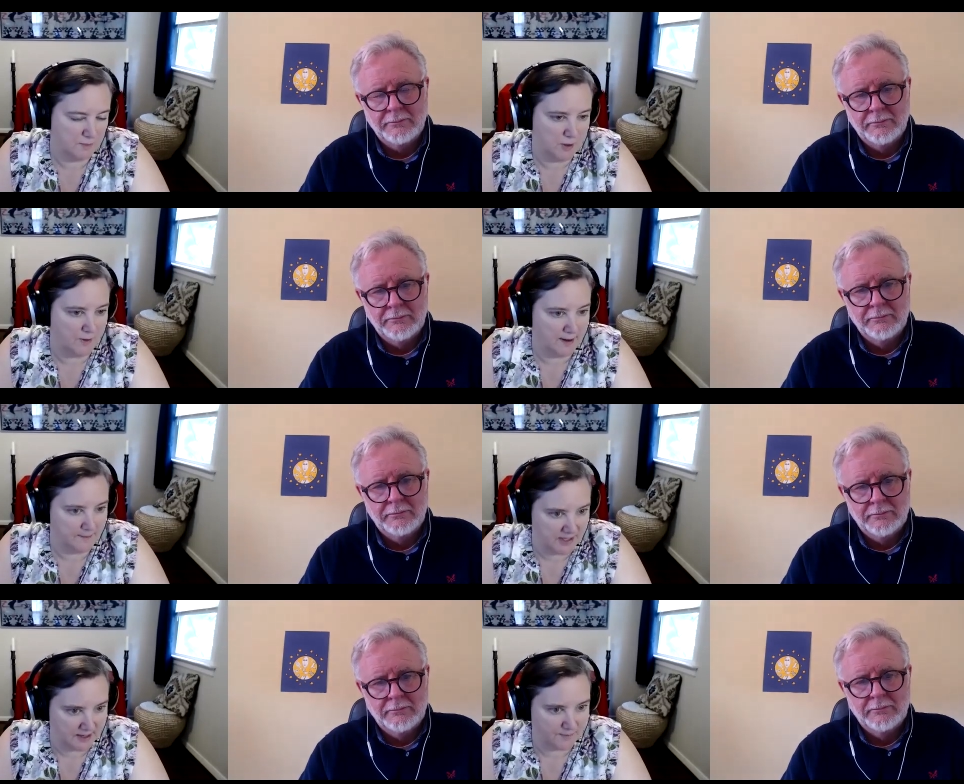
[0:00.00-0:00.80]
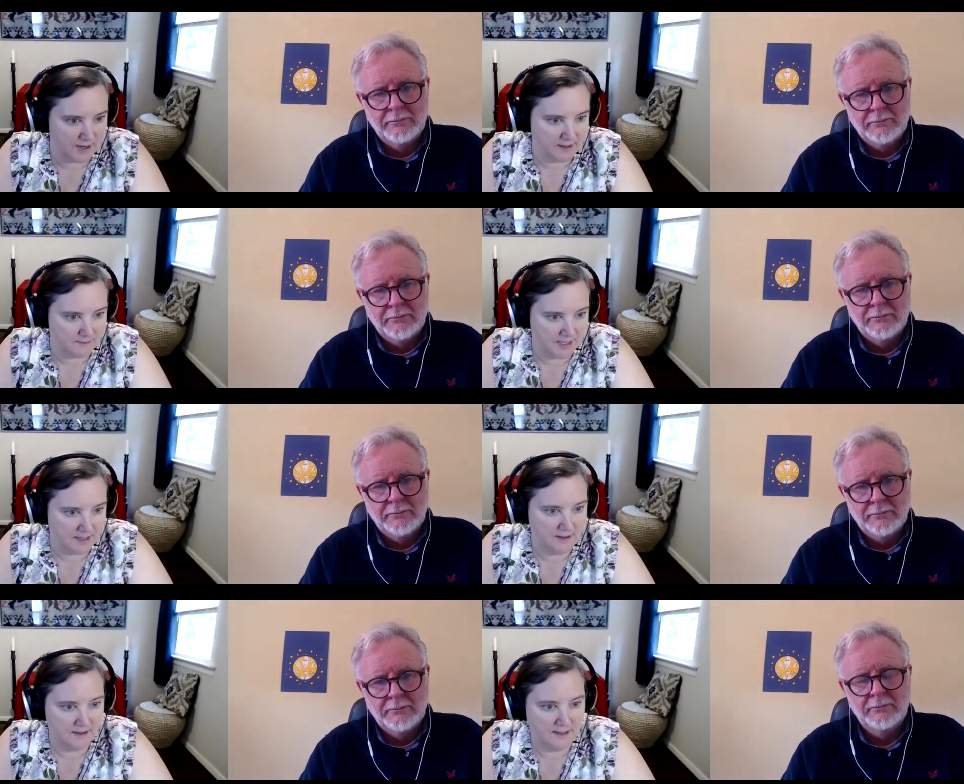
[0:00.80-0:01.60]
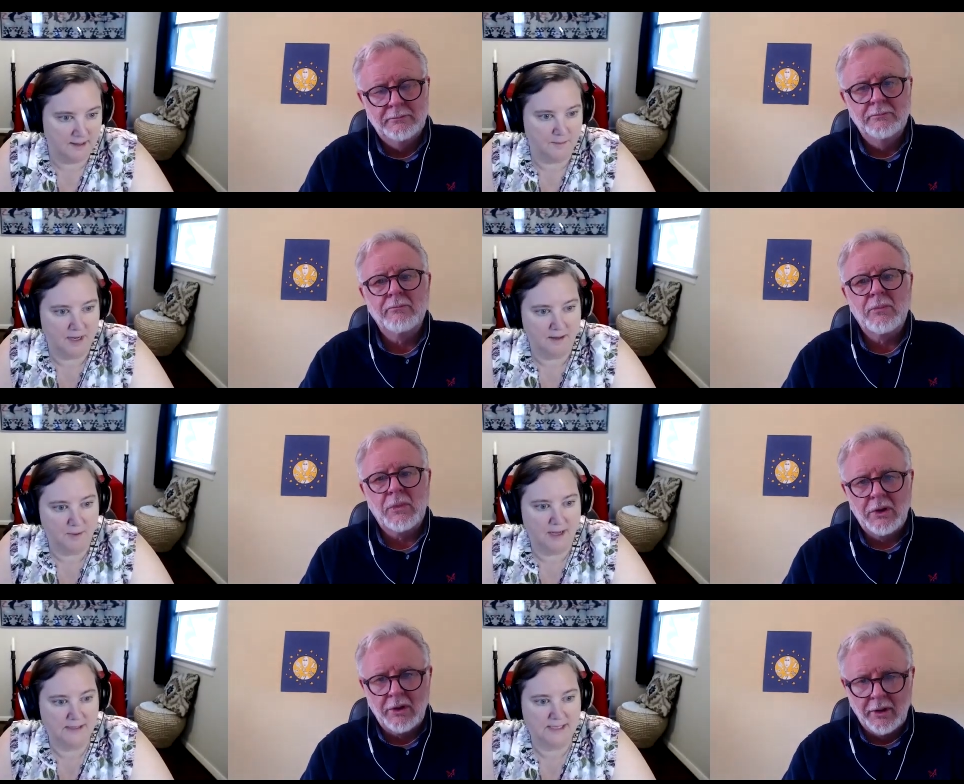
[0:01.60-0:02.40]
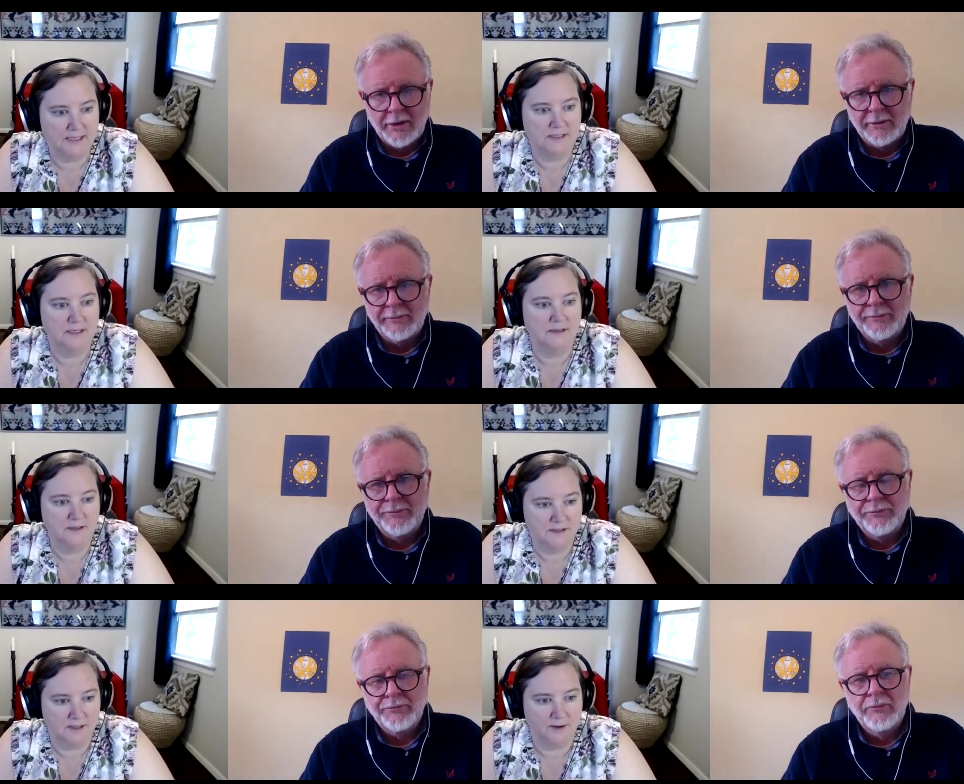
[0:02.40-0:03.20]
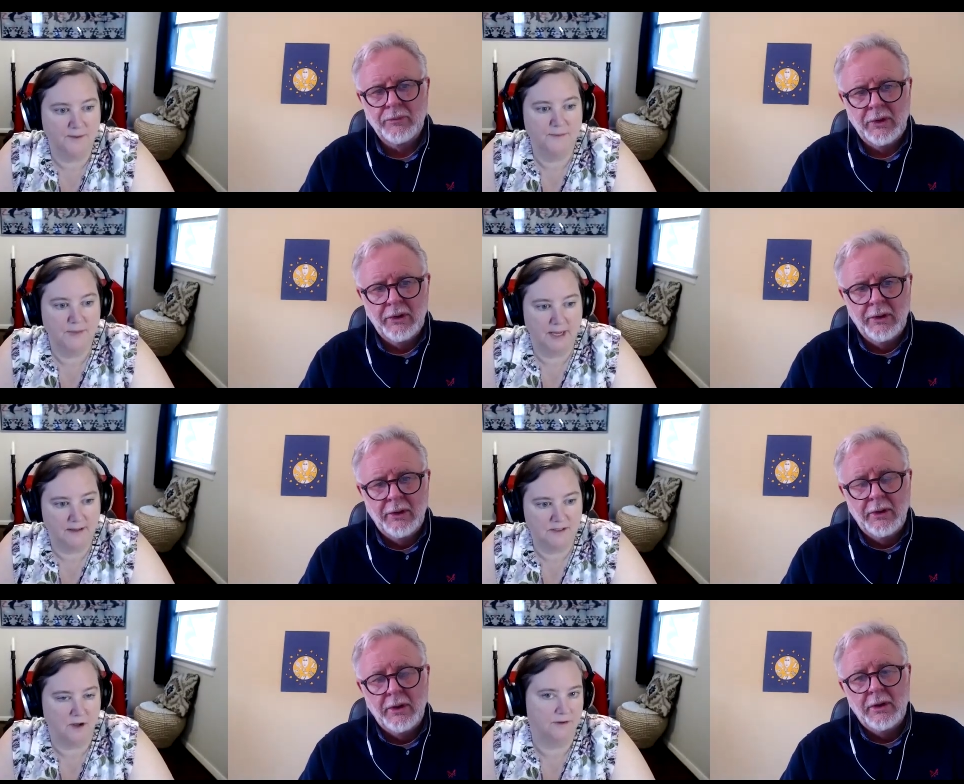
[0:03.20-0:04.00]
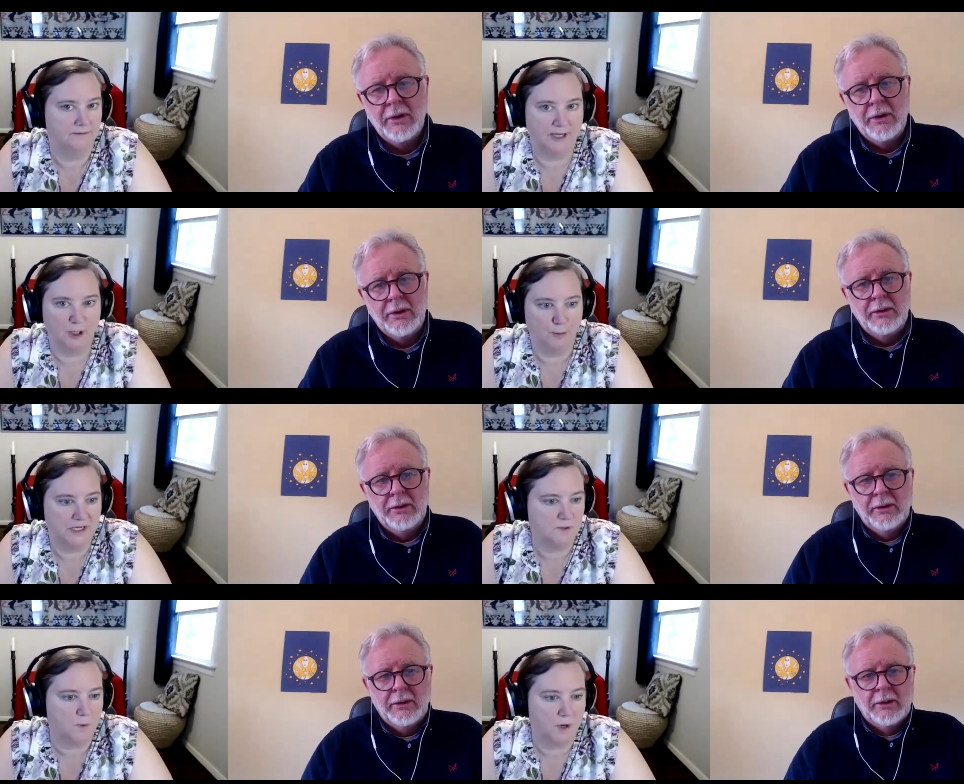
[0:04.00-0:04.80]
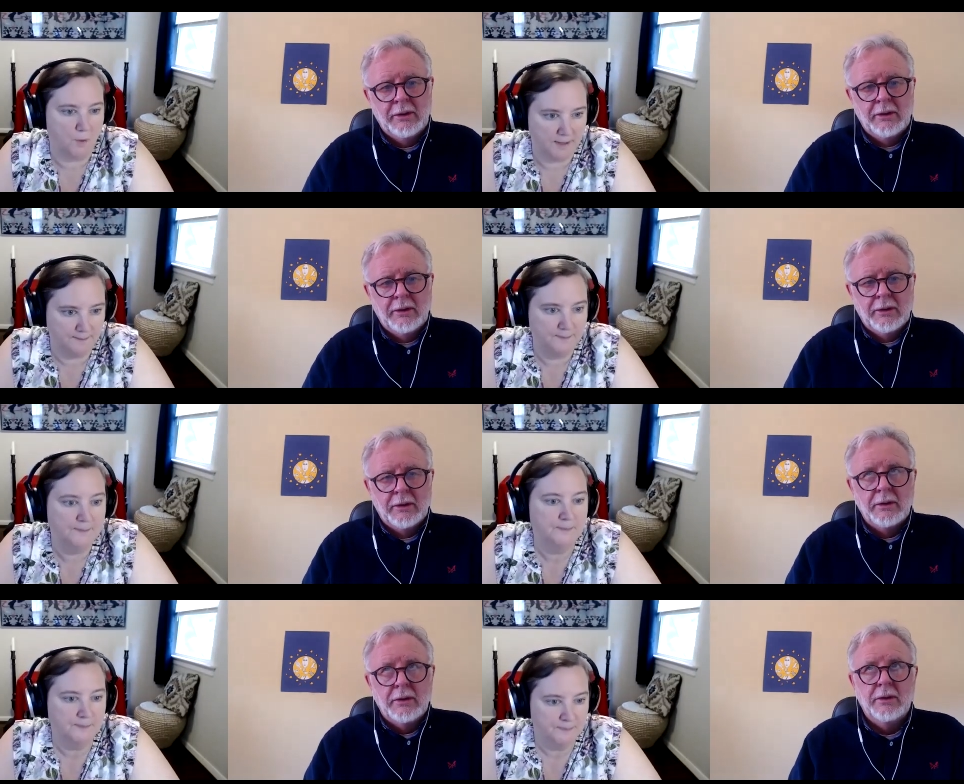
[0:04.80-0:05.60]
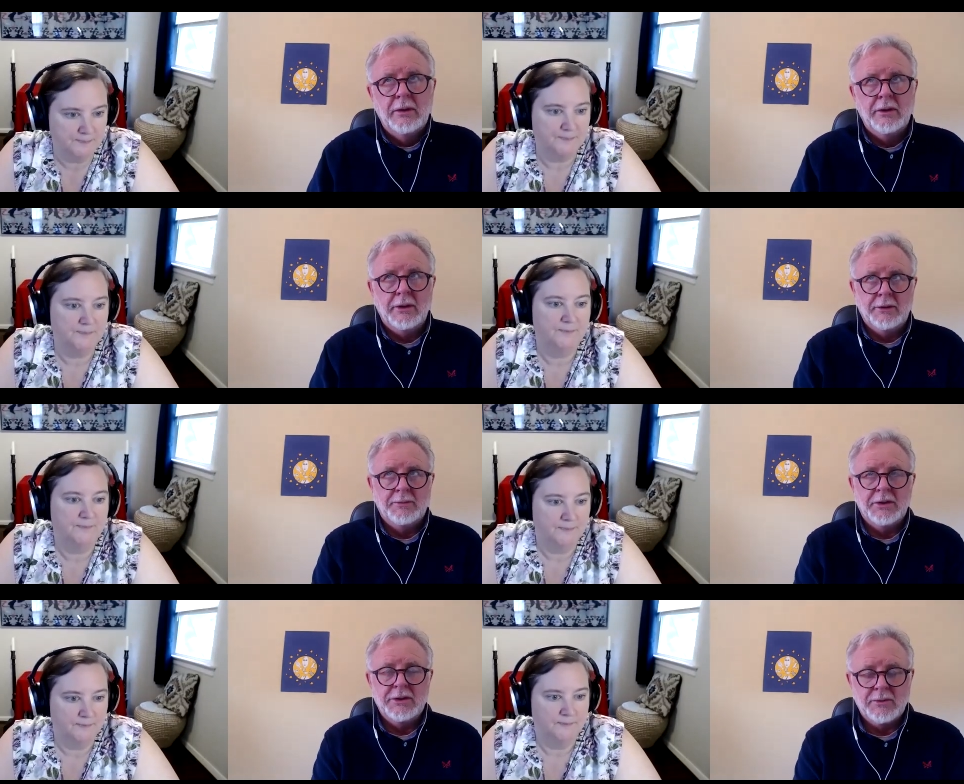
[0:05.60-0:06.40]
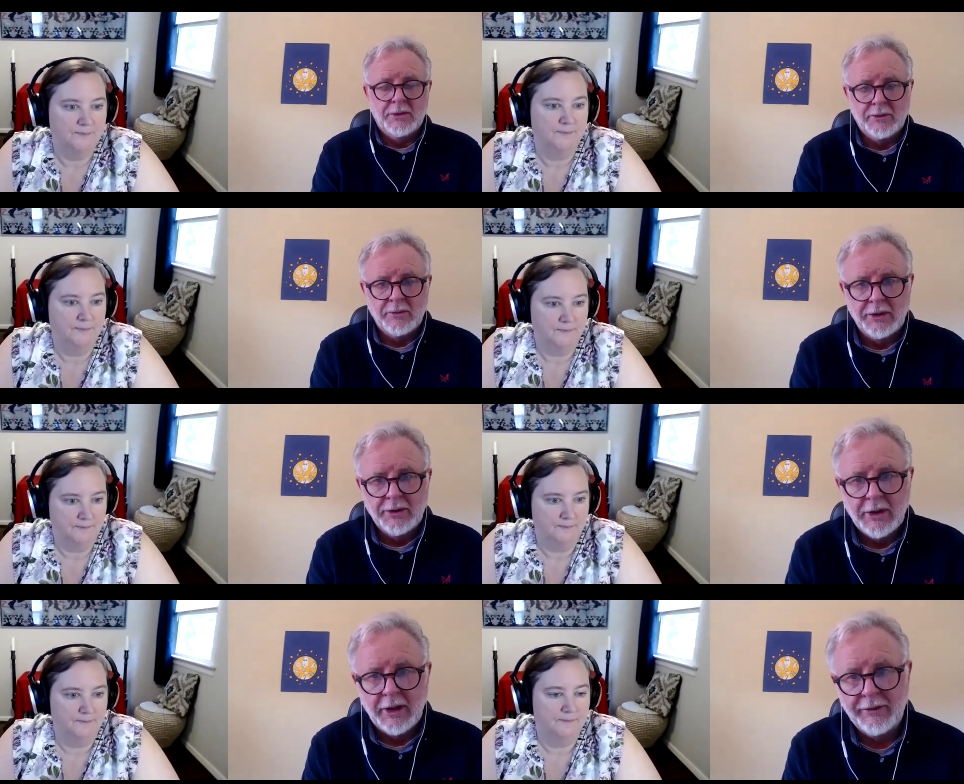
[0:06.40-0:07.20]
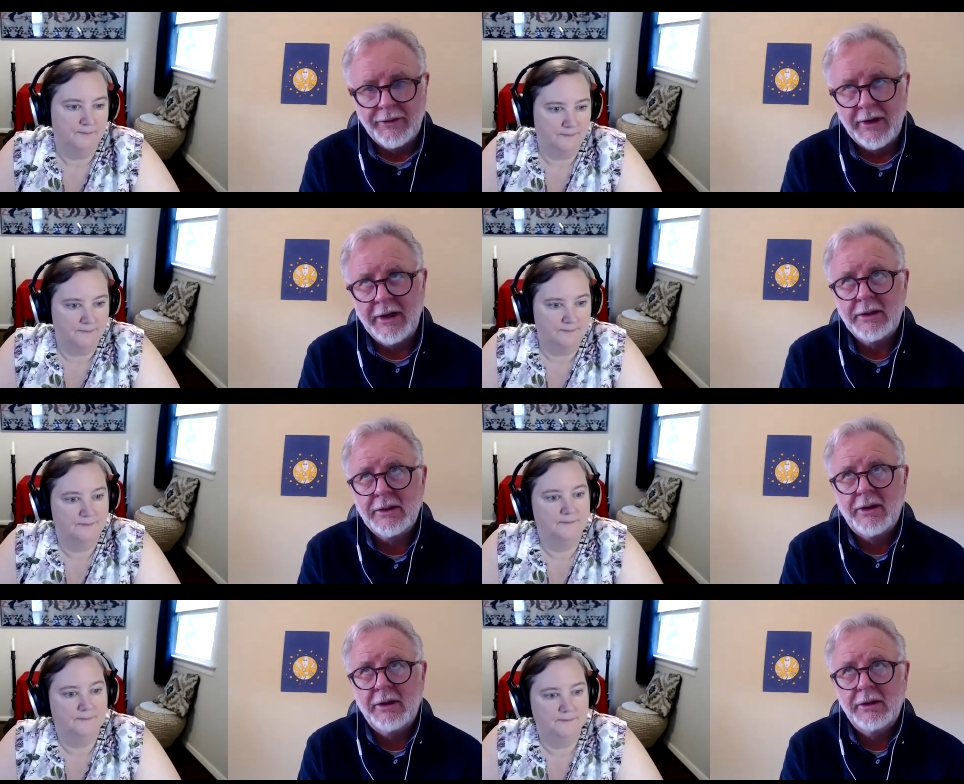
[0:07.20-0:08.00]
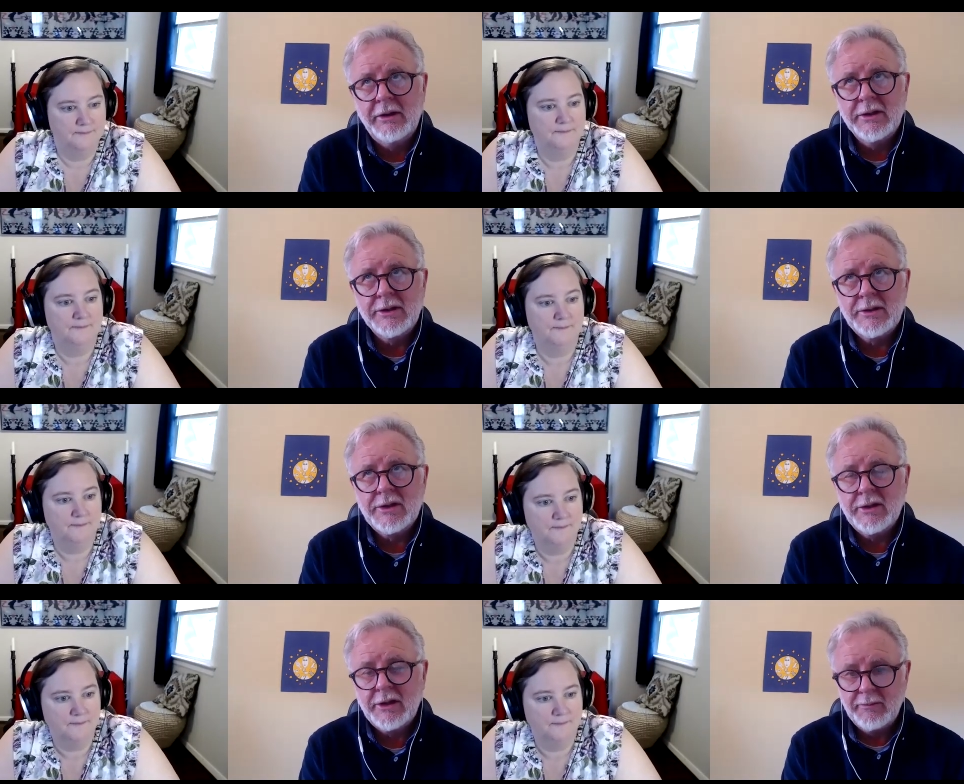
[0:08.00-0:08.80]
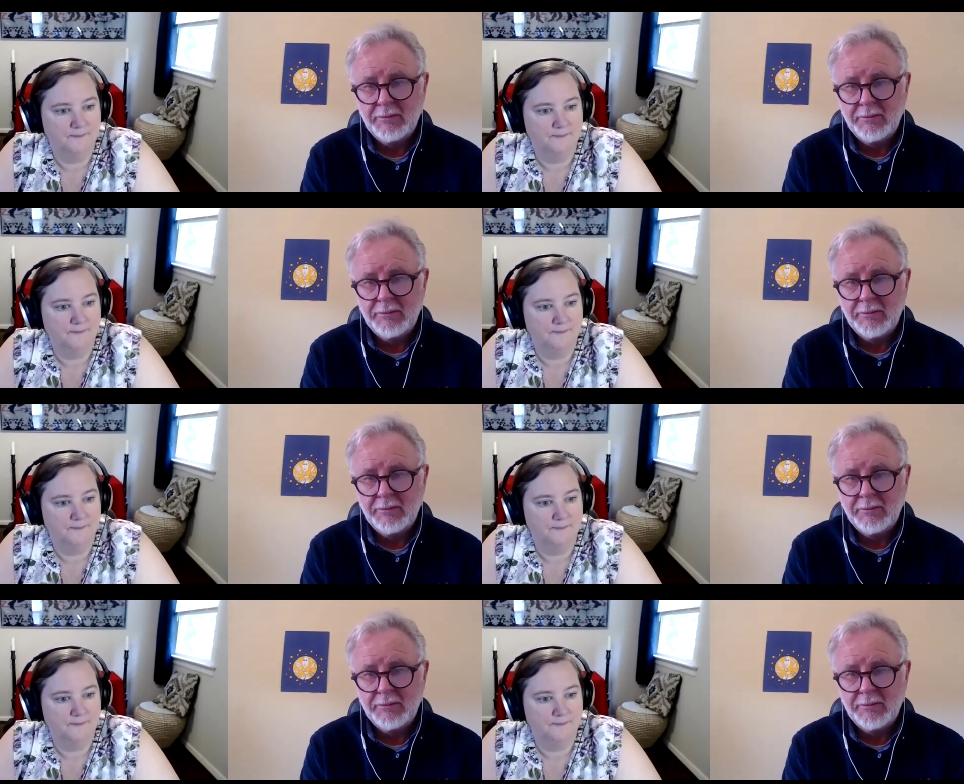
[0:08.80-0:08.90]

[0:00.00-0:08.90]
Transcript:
Speaker 1: program that i run in my in my process got it yeah it's called inner peace 101
Speaker 2: Inner Peace One on One. And that then is the